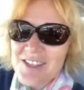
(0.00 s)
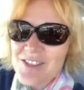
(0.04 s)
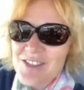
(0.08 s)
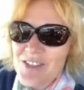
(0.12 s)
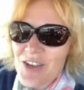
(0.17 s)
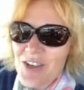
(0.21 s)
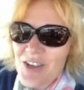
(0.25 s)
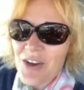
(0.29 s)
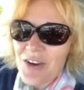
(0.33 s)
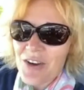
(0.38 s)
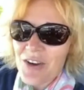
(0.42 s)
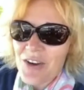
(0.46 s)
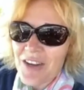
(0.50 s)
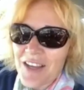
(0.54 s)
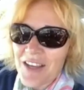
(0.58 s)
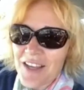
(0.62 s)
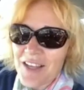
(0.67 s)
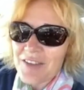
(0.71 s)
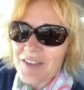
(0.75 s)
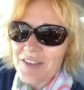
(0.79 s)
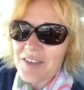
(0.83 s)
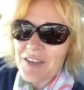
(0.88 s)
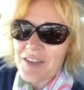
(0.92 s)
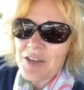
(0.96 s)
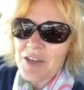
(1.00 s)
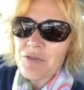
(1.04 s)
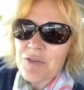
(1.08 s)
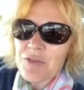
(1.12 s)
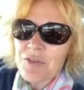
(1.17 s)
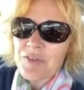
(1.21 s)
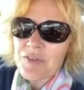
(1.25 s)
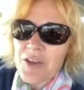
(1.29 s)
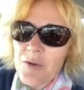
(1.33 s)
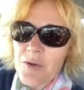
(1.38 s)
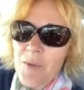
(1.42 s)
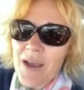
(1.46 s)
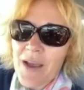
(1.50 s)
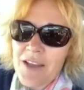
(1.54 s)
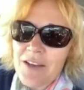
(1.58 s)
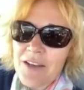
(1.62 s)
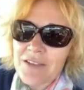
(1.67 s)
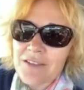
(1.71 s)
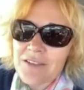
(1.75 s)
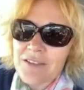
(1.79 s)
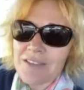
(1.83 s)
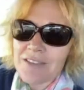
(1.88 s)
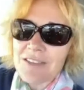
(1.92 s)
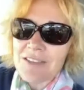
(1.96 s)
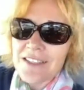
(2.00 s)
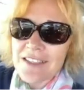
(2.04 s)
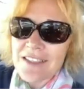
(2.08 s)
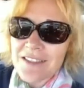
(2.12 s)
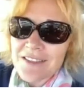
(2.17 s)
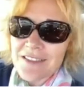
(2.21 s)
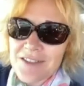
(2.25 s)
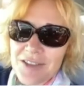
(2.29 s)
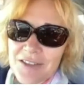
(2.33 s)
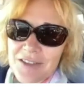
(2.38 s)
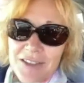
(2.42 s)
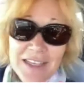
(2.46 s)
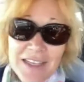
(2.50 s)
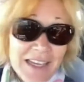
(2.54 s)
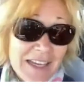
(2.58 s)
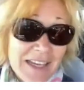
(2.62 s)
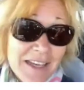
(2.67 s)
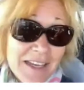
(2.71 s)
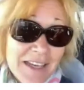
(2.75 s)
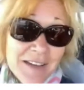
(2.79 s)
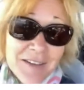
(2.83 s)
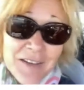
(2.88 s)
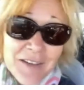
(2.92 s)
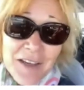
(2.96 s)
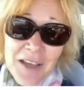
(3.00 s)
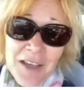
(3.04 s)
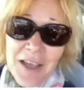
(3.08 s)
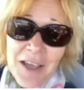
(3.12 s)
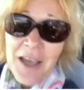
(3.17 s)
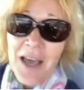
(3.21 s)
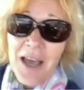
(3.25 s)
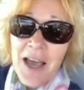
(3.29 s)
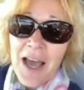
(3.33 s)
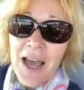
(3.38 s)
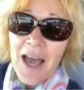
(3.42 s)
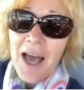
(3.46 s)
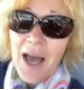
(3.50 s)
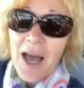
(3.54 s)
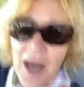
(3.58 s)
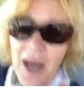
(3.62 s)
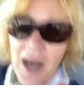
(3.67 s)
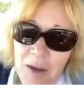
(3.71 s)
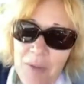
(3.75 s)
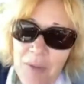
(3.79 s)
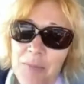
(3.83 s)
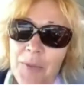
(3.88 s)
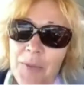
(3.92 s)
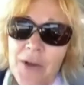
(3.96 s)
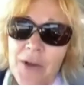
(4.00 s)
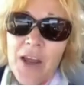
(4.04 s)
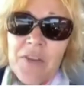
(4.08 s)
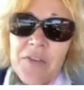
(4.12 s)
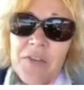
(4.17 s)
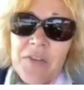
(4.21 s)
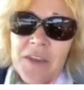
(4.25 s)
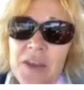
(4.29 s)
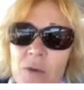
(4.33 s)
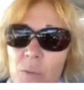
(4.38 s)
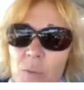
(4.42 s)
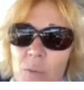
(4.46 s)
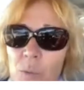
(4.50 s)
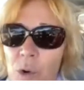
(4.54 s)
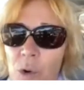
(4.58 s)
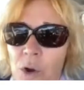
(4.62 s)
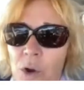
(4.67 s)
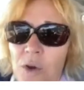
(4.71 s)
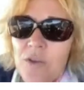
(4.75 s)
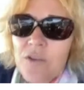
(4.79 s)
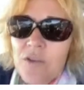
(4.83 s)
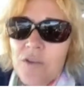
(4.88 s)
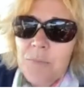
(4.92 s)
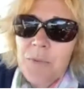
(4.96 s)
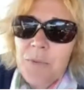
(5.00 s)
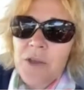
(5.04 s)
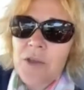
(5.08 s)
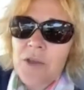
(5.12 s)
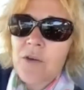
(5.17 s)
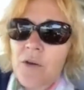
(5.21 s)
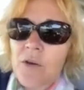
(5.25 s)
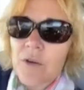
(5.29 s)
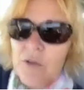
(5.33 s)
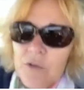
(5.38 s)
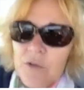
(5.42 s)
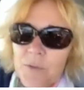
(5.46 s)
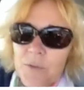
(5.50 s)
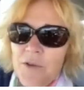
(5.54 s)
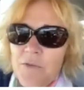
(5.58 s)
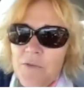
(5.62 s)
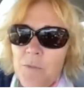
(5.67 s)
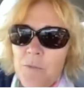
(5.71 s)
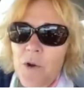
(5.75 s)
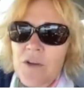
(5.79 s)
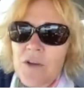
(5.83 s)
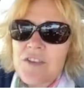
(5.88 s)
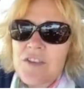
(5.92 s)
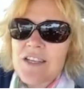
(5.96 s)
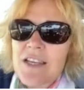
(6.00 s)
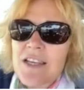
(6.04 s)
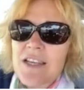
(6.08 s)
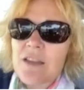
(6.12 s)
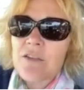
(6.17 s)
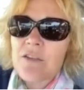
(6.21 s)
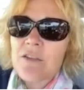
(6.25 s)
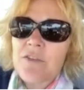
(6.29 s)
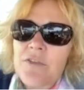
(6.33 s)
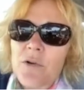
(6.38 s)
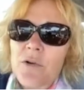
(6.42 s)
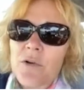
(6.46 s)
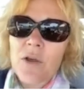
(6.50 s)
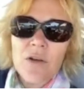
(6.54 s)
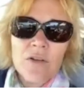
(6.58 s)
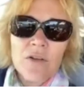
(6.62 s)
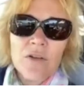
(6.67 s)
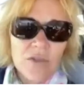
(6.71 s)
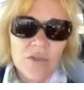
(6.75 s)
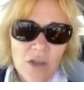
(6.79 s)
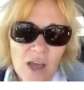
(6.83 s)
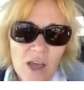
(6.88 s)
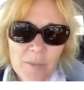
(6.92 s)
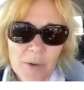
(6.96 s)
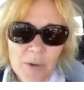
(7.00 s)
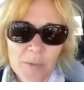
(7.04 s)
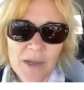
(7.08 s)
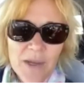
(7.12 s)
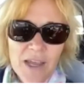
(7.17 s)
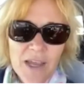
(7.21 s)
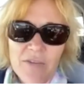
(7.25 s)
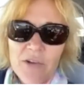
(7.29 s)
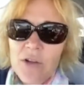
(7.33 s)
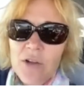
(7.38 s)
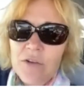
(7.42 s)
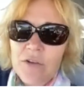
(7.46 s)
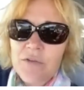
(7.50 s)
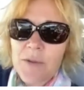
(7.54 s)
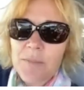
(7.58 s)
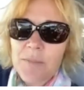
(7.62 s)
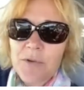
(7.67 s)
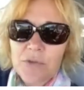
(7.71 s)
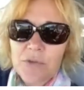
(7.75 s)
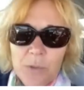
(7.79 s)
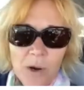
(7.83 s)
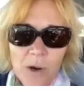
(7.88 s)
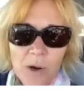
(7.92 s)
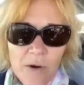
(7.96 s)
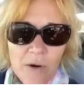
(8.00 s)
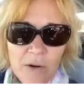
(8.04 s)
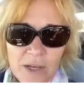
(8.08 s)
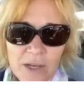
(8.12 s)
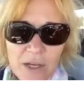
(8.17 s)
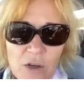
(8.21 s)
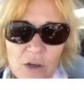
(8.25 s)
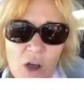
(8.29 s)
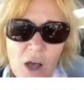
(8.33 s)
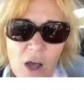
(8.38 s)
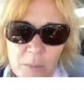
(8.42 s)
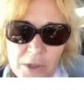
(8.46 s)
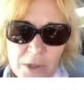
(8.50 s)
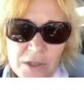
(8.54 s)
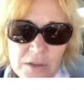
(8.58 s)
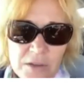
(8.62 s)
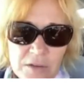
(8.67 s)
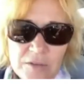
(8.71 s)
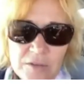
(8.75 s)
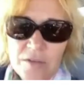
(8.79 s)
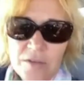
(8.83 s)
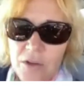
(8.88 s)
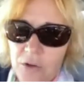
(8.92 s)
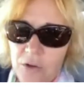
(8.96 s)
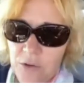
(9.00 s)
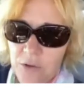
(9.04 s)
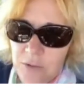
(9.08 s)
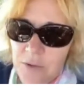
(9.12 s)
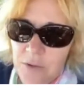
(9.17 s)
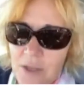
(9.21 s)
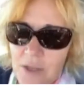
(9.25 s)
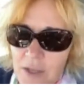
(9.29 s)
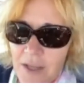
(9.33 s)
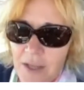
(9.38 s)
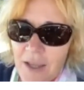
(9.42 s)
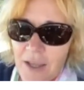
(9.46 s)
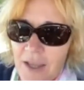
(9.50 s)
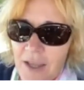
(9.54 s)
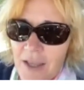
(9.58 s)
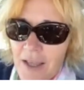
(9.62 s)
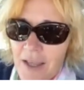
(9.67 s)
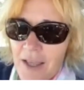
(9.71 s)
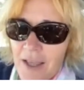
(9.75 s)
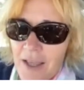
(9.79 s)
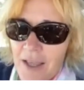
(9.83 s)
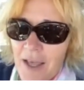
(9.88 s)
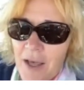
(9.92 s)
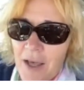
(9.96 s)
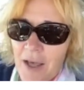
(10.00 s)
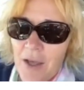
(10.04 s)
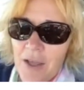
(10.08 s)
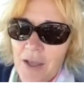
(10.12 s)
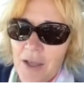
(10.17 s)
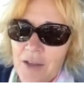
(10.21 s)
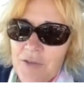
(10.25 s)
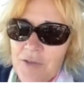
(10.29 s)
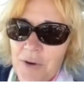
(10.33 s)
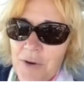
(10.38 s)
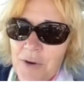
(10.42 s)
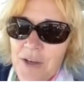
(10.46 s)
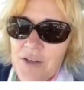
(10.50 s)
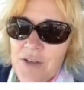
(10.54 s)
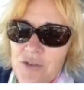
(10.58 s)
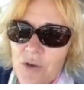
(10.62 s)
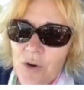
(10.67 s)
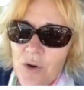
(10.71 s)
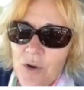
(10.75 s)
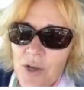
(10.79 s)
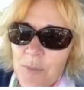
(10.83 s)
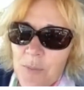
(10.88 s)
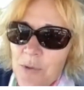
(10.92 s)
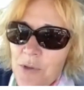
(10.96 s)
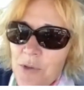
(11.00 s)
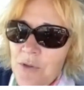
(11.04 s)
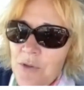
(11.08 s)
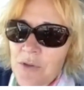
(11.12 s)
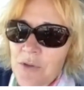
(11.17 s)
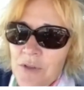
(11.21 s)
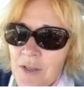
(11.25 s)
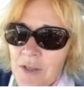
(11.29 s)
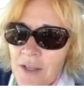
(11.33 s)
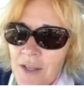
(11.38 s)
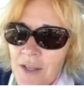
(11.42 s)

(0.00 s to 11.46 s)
So it's an interesting way to lead. But I think it works because we've worked together for a long time and we have a lot of repertoire in common. So it's very enjoyable.